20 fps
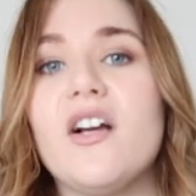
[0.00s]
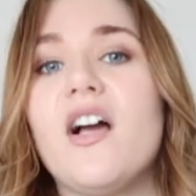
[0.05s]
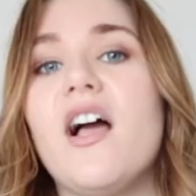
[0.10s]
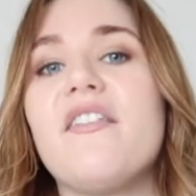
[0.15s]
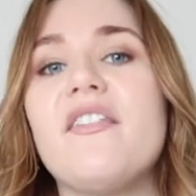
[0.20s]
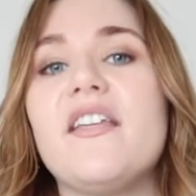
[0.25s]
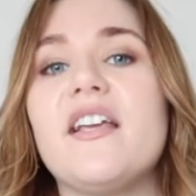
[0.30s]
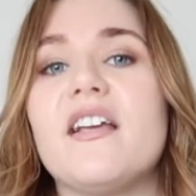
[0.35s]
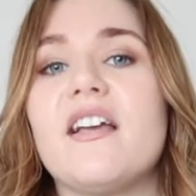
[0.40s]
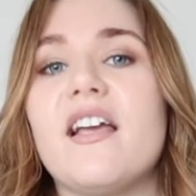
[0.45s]
I
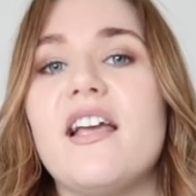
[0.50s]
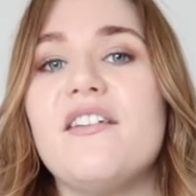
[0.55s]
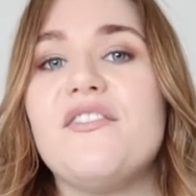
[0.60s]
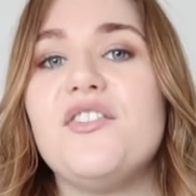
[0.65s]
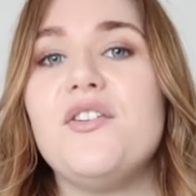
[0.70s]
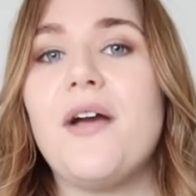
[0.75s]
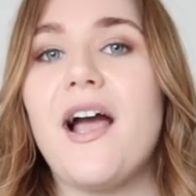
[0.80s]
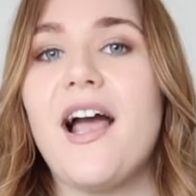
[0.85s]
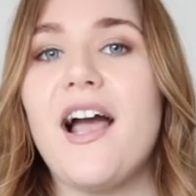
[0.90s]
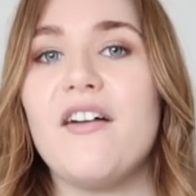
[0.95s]
think if
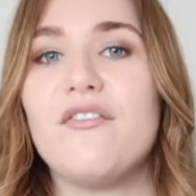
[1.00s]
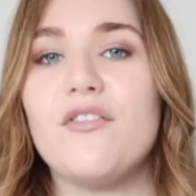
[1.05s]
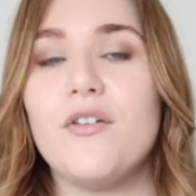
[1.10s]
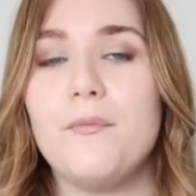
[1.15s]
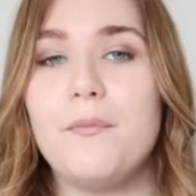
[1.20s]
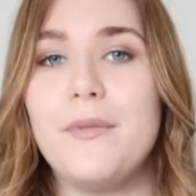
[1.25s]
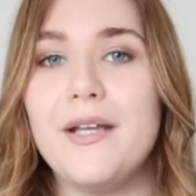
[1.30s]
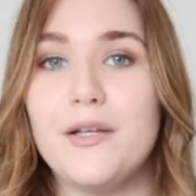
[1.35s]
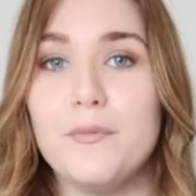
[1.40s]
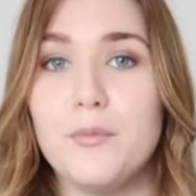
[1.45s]
you have
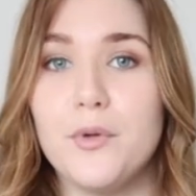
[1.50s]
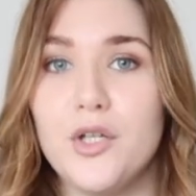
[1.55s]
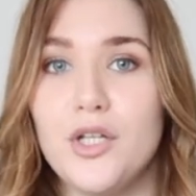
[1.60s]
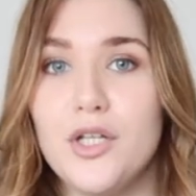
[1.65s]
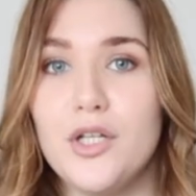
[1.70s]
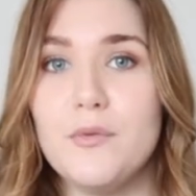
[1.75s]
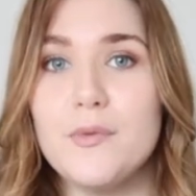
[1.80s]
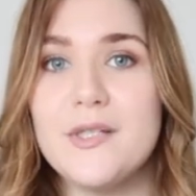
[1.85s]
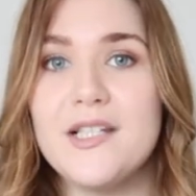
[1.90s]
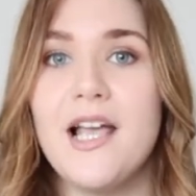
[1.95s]
bigger
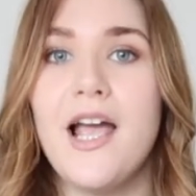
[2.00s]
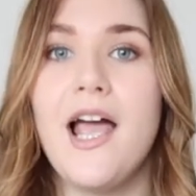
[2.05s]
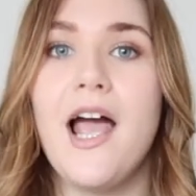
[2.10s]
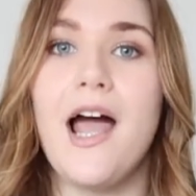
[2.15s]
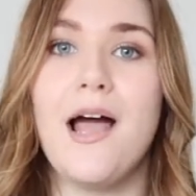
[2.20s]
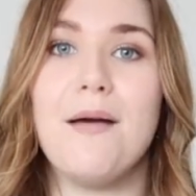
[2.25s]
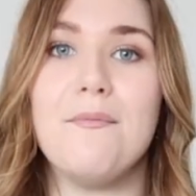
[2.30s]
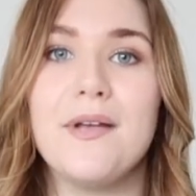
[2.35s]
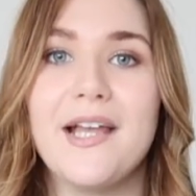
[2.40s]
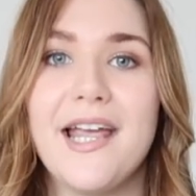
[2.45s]
boobs
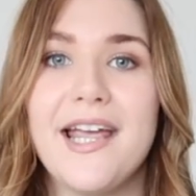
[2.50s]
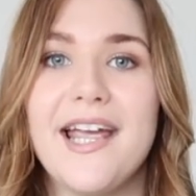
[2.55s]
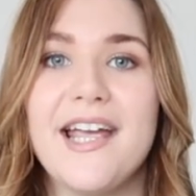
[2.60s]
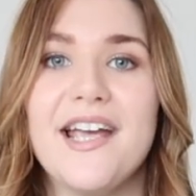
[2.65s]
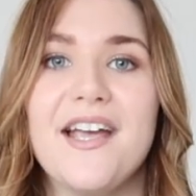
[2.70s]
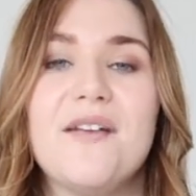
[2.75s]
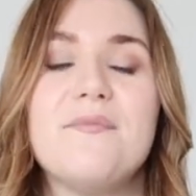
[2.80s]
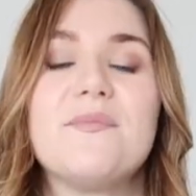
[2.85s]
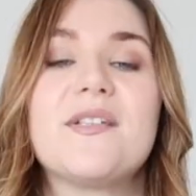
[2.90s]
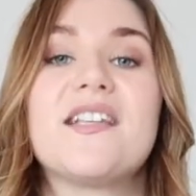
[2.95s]
and bigger
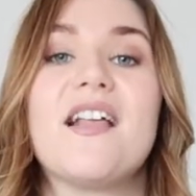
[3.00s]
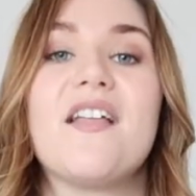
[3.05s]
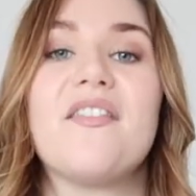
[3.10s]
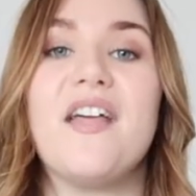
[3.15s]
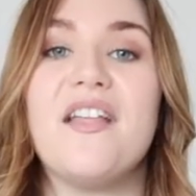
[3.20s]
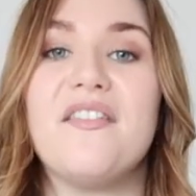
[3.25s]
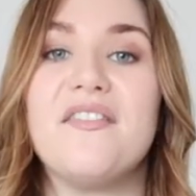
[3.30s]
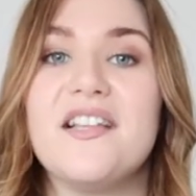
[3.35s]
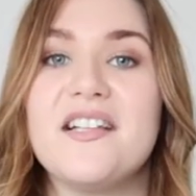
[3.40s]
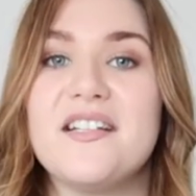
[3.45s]
hips
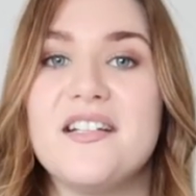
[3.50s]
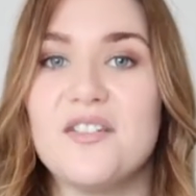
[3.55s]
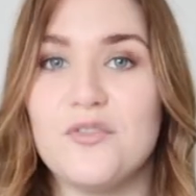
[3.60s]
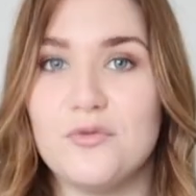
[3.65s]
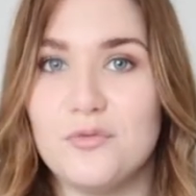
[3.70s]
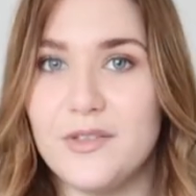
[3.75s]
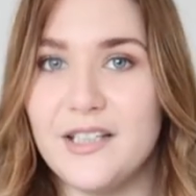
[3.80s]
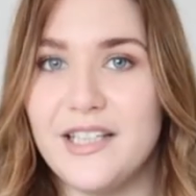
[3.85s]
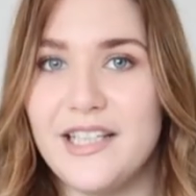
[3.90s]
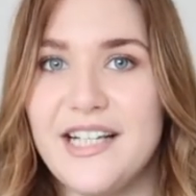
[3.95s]
then this is a
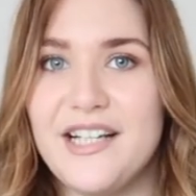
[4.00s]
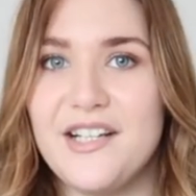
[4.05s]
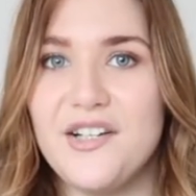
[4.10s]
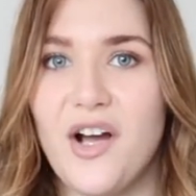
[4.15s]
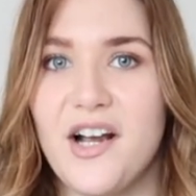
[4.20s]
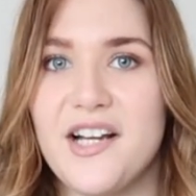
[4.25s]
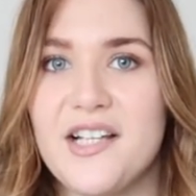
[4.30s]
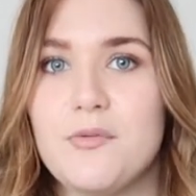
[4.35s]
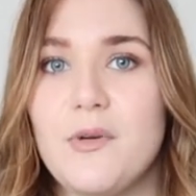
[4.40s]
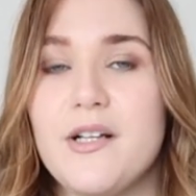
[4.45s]
really
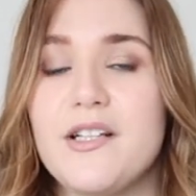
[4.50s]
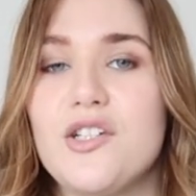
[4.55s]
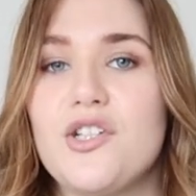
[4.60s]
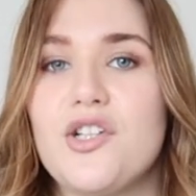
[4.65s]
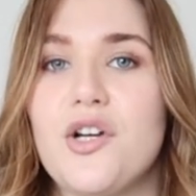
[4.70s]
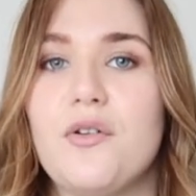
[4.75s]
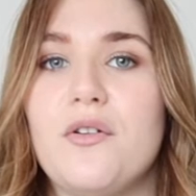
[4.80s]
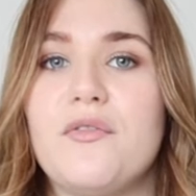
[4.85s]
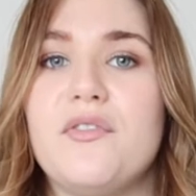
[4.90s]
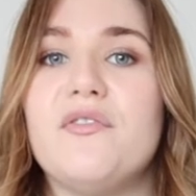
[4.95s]
nice way to
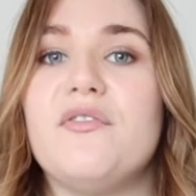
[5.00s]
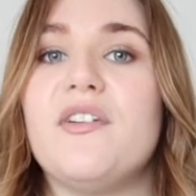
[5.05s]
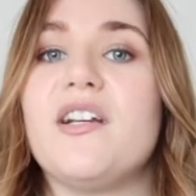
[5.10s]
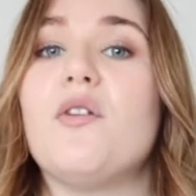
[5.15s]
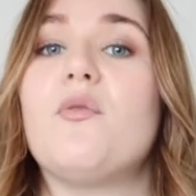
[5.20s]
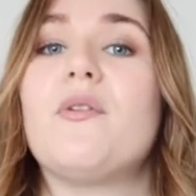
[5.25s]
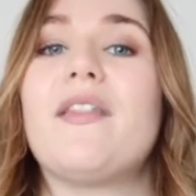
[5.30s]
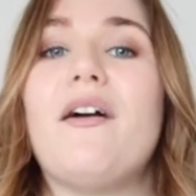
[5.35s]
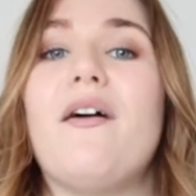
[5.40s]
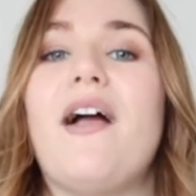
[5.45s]
show off your
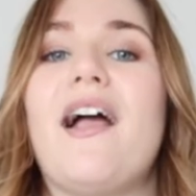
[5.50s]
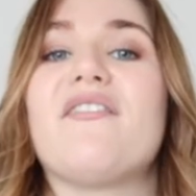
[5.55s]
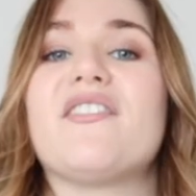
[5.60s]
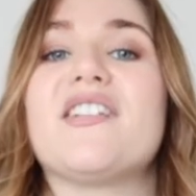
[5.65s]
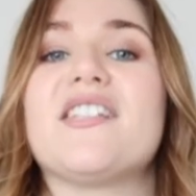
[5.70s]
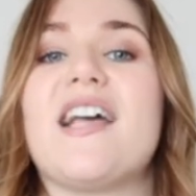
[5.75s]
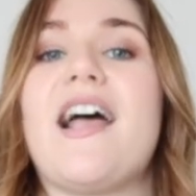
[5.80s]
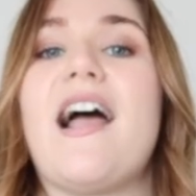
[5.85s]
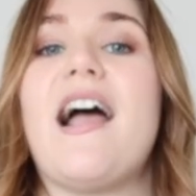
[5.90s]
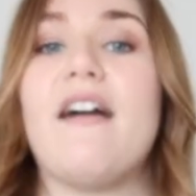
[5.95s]
figure without
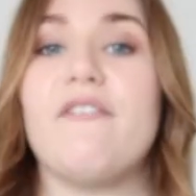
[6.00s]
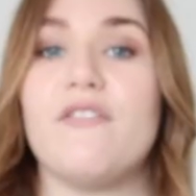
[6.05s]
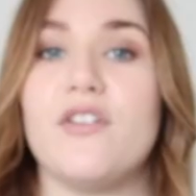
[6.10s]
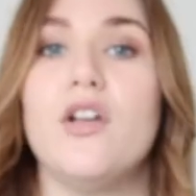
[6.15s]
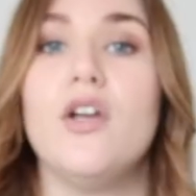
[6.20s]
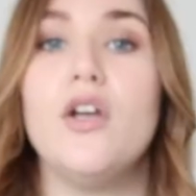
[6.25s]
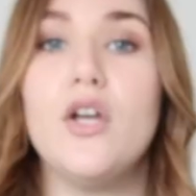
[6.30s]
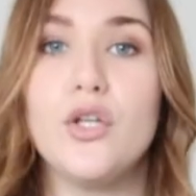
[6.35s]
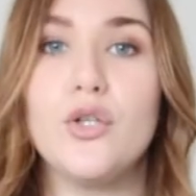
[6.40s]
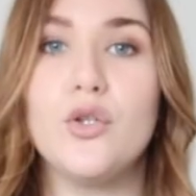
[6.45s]
having to have
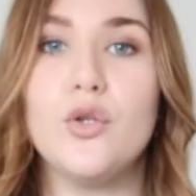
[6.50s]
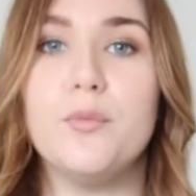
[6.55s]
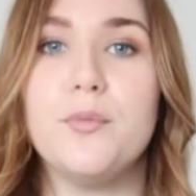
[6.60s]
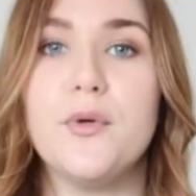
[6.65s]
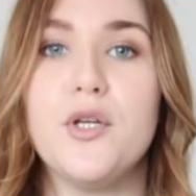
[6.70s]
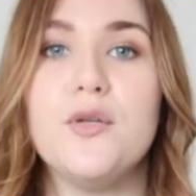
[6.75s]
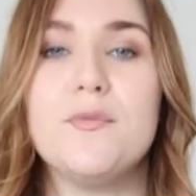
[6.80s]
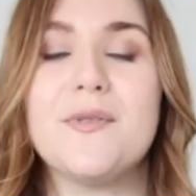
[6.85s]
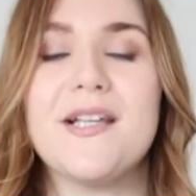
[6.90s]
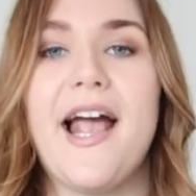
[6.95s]
your
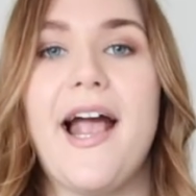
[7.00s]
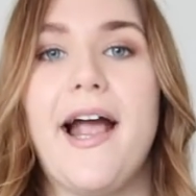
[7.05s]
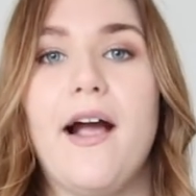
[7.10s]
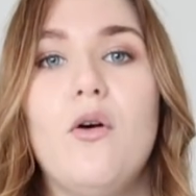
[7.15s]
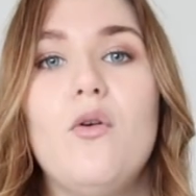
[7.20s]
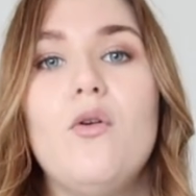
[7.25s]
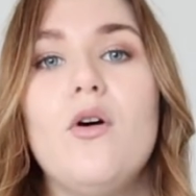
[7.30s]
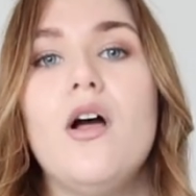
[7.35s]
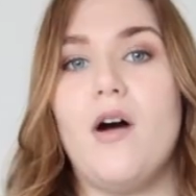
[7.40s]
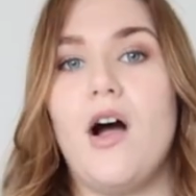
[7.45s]
boobs
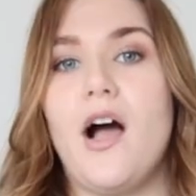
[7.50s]
out.